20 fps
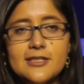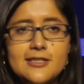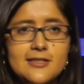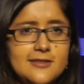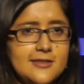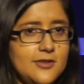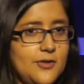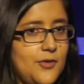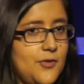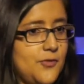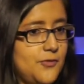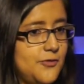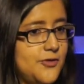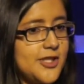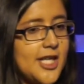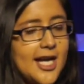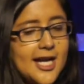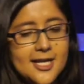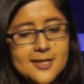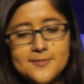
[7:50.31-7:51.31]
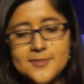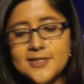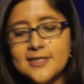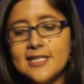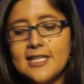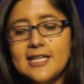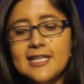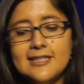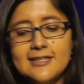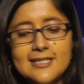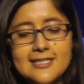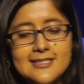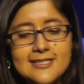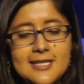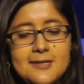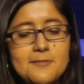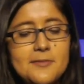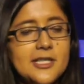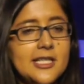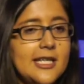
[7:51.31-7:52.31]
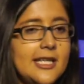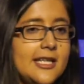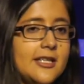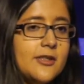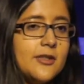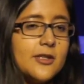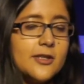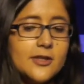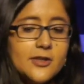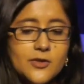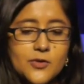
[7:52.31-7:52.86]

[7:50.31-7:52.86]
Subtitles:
its own types, the same again